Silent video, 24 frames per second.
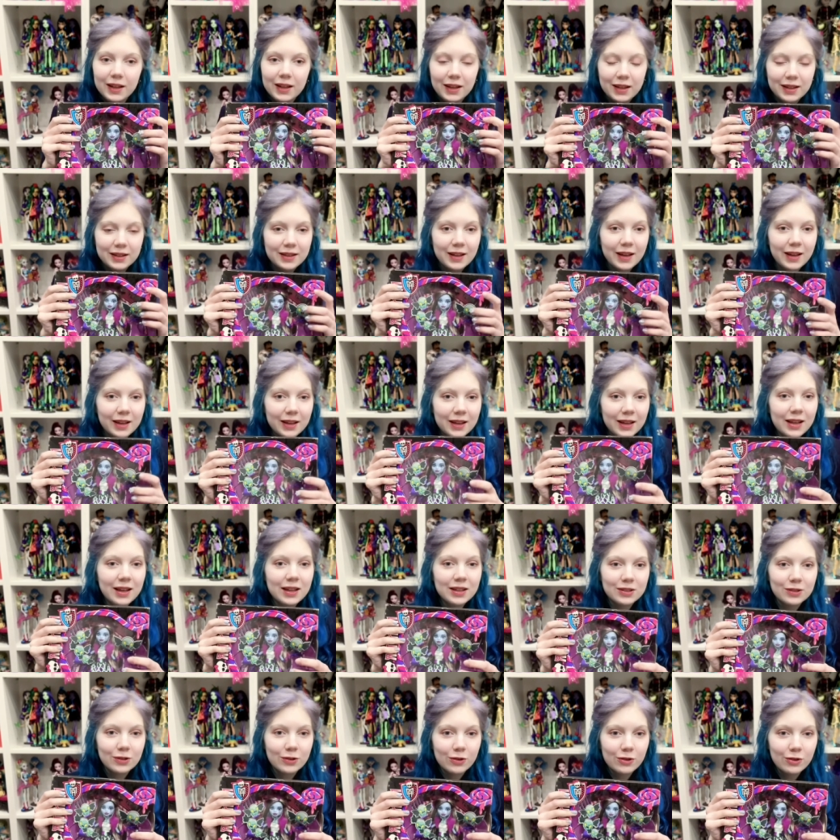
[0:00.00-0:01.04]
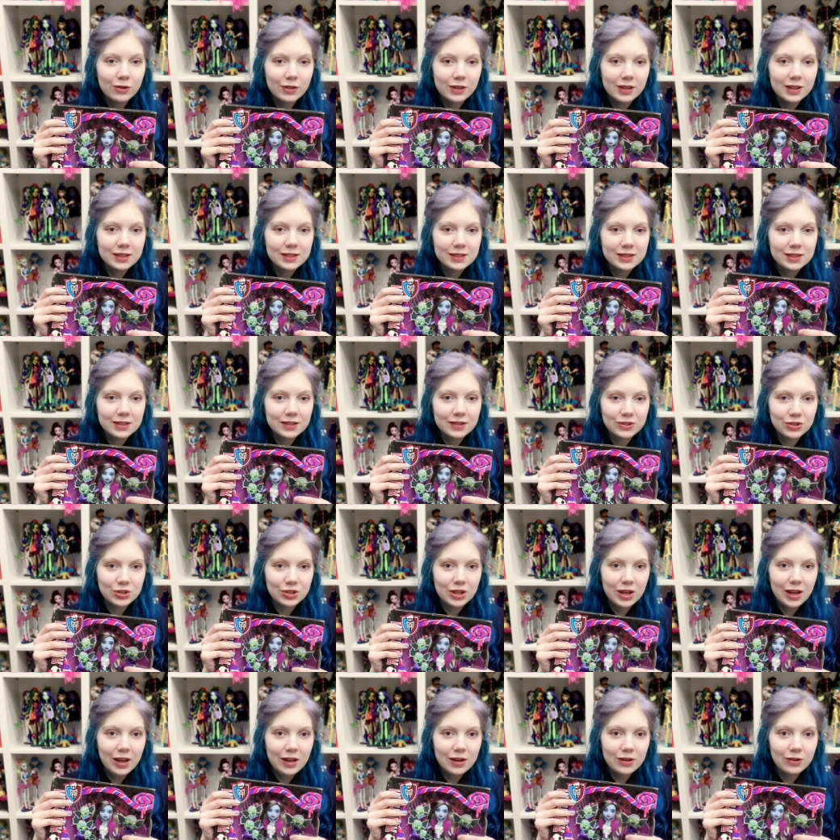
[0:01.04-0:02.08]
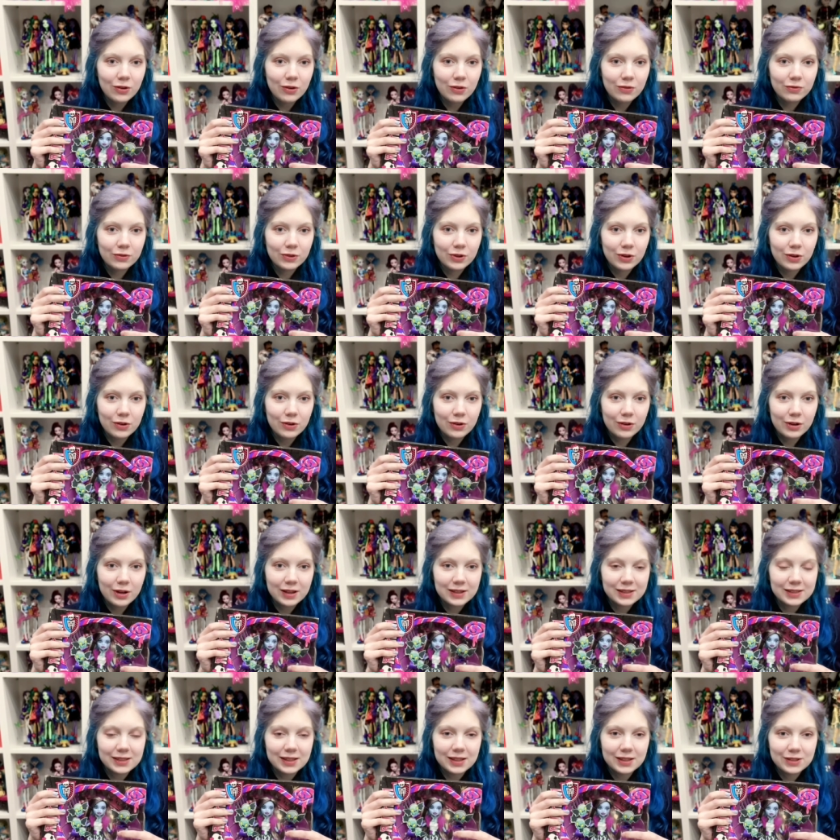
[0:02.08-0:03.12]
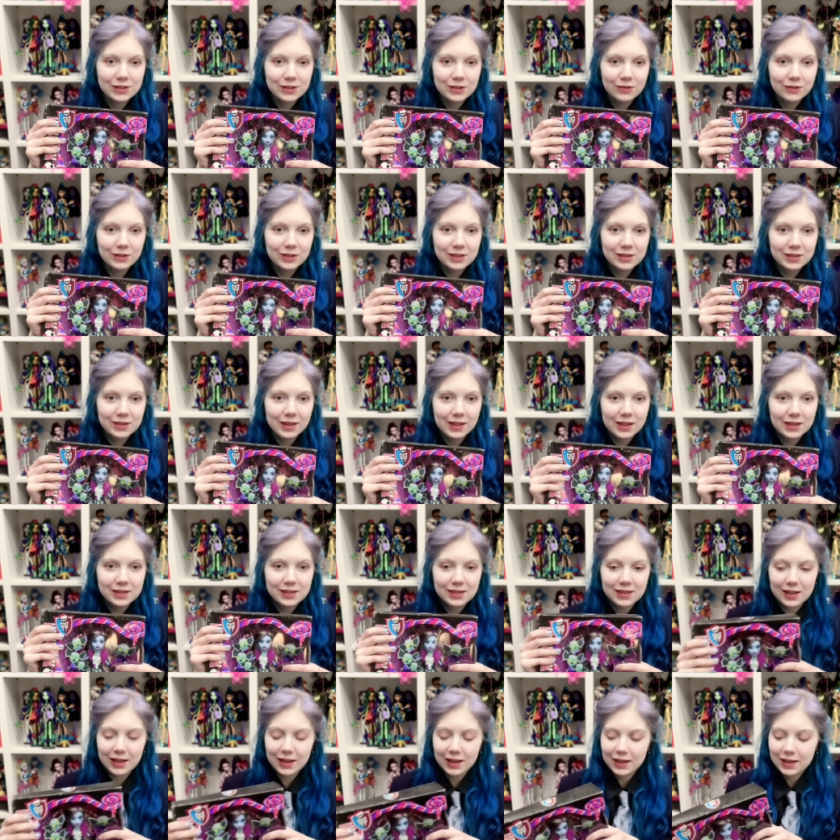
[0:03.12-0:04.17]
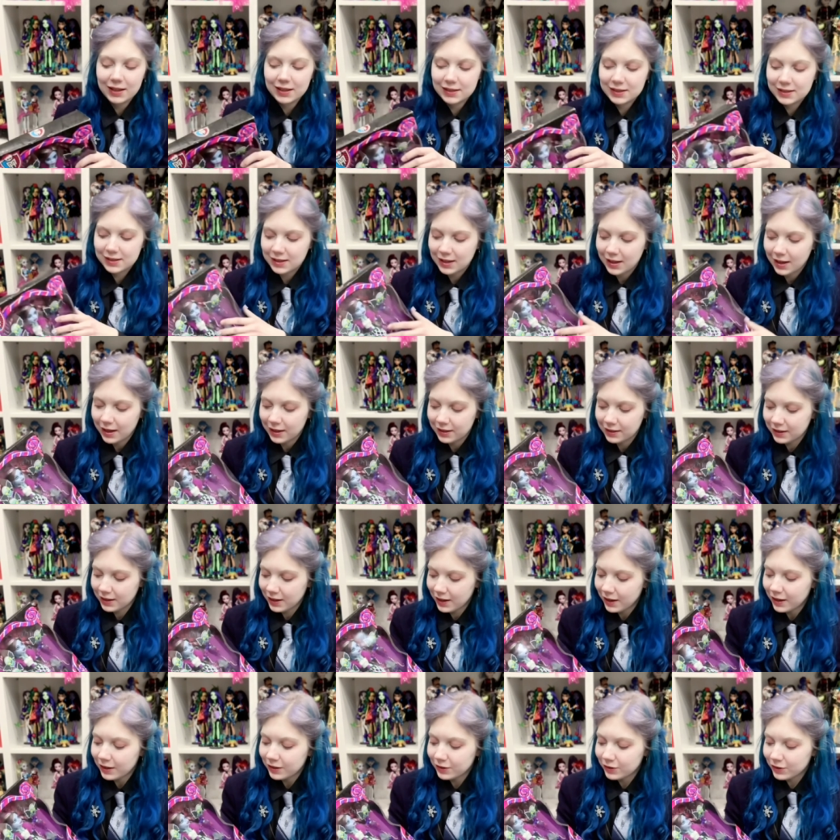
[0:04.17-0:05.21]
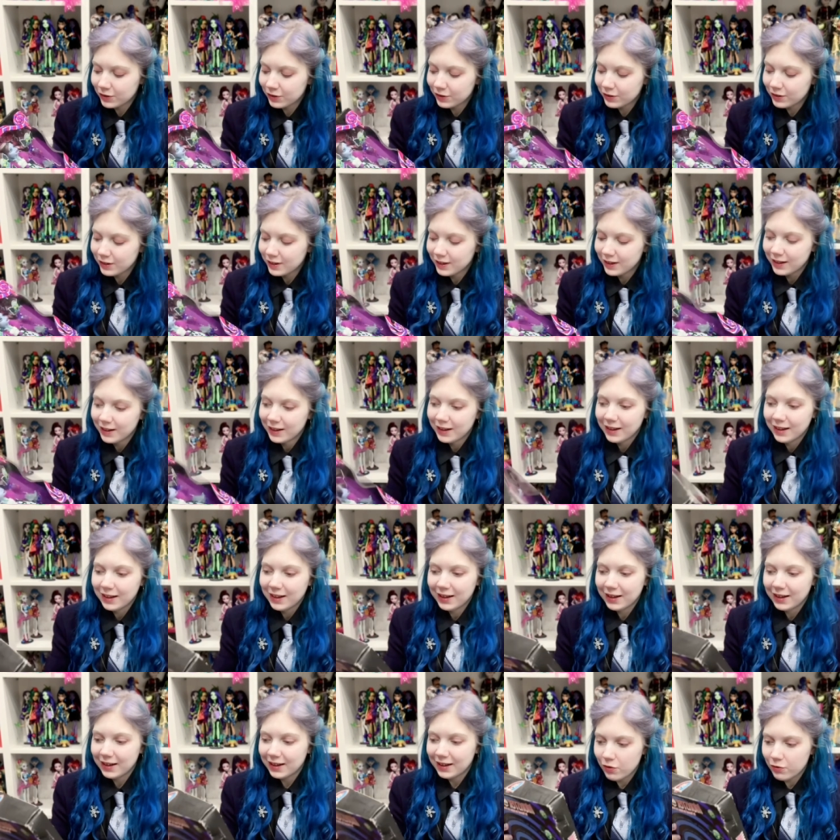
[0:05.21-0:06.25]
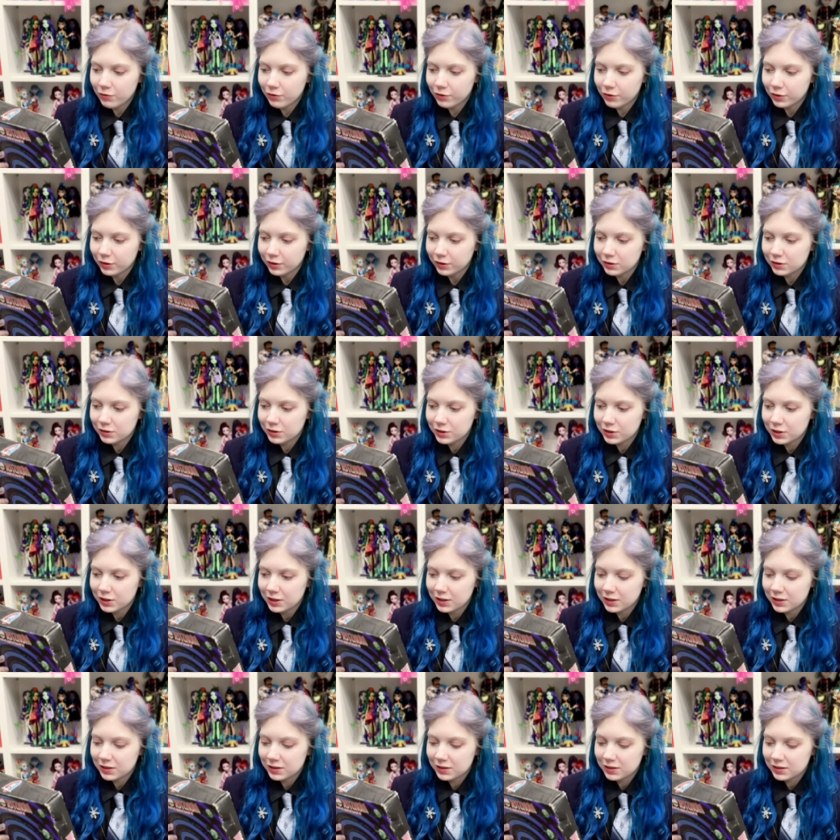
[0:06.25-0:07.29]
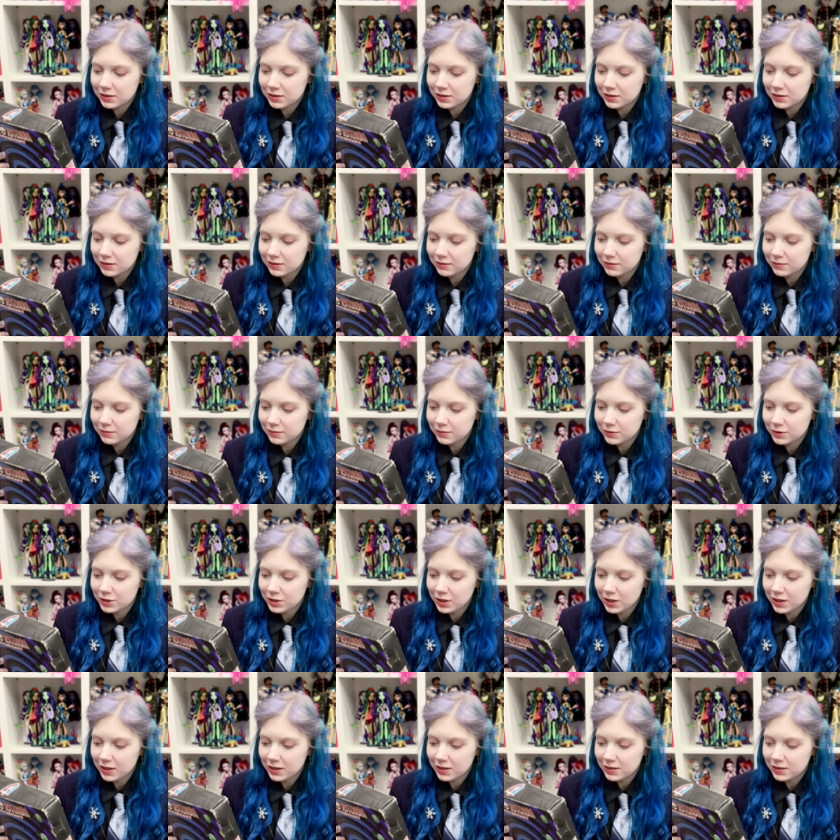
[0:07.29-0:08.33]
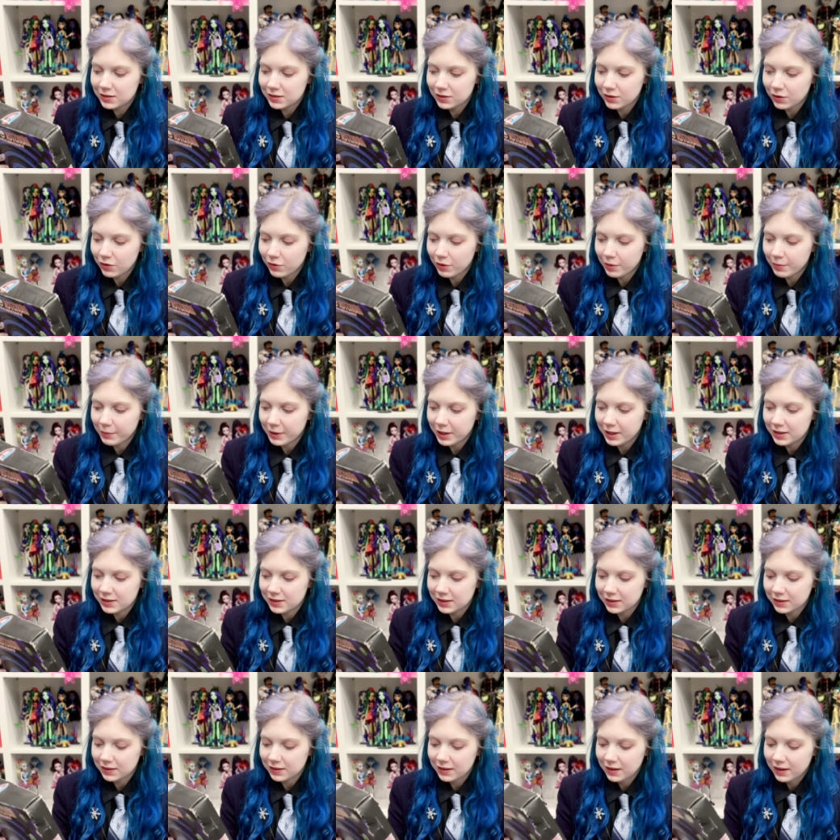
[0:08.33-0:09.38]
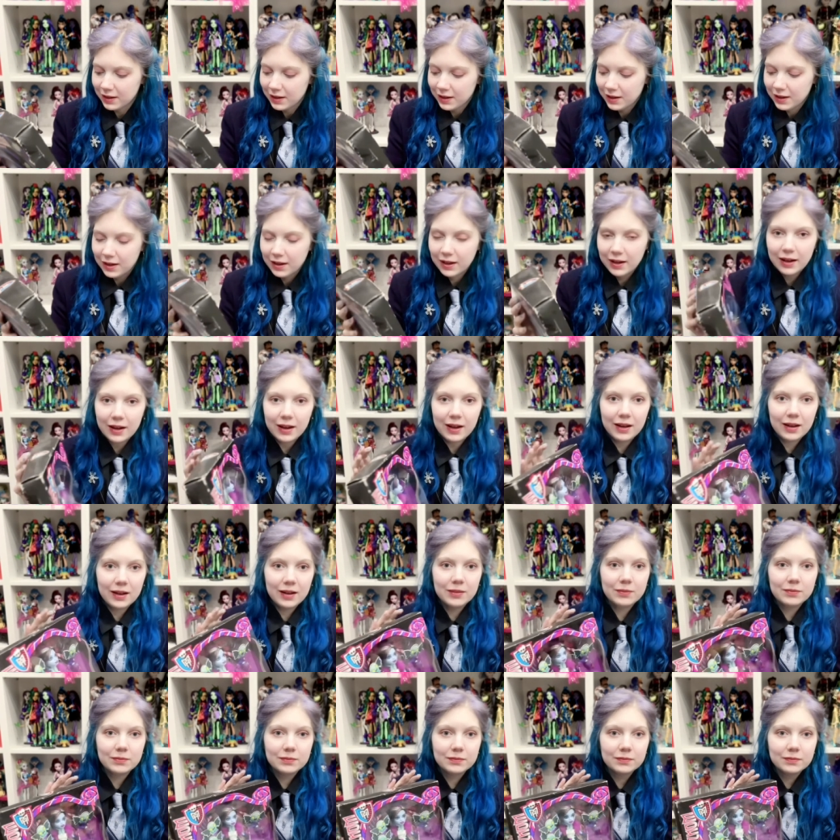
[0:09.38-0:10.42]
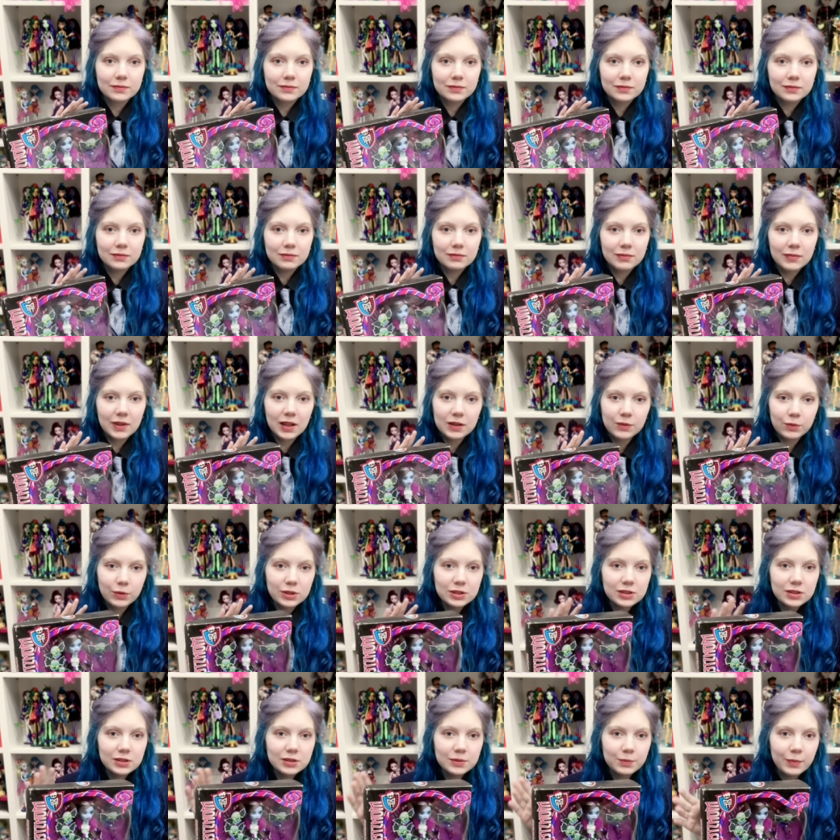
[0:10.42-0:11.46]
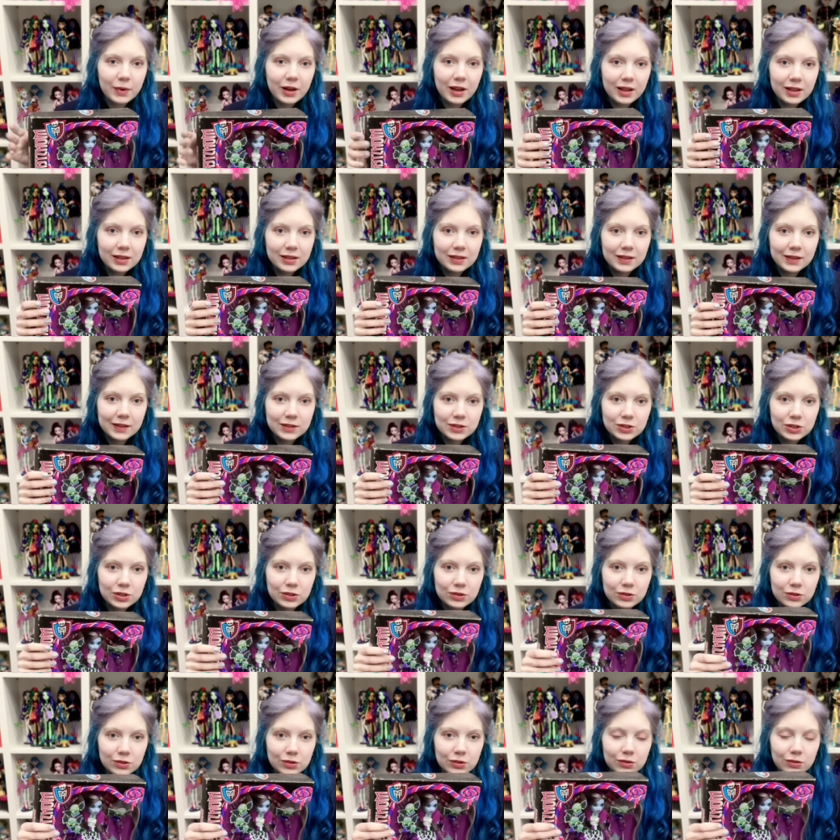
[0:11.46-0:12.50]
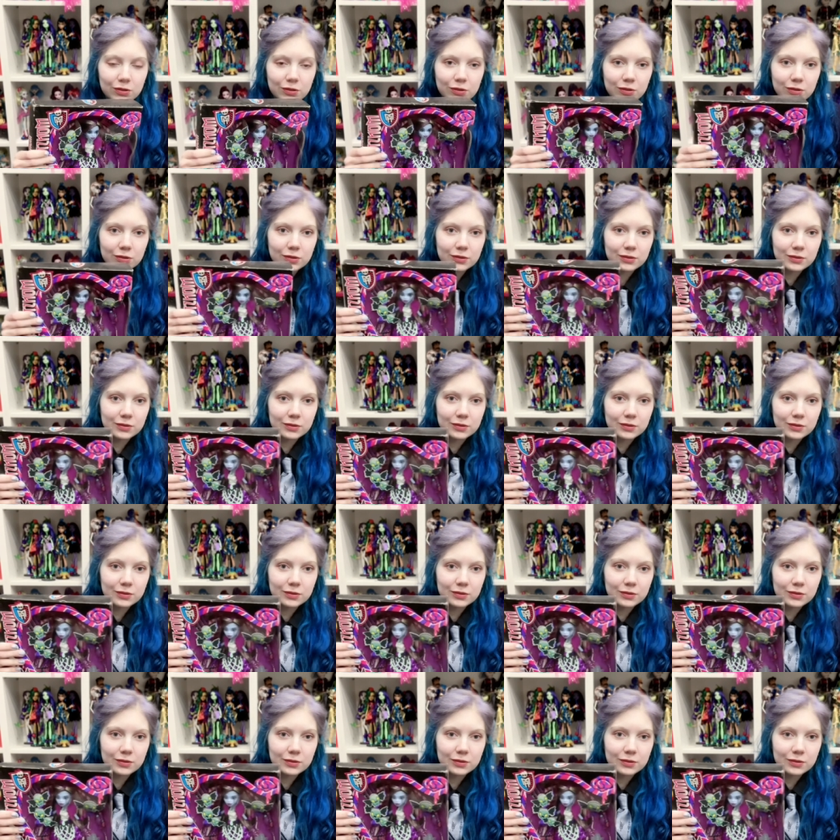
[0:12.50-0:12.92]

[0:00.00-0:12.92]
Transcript: and I adore this shade of her accessories, this cyan color. Overall, she's she is so amazing. Um, it wasn't my intention to